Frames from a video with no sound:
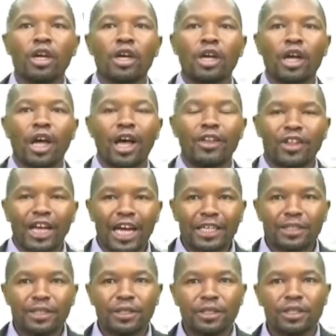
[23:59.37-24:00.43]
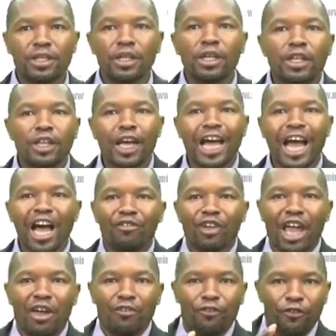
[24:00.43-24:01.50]
And that they have
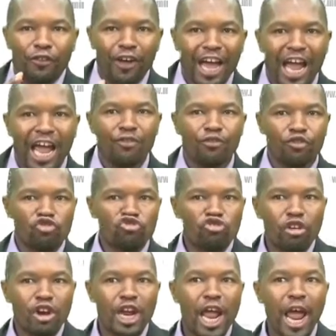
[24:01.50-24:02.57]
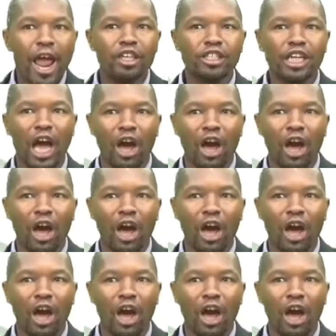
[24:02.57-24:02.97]
a five-rayed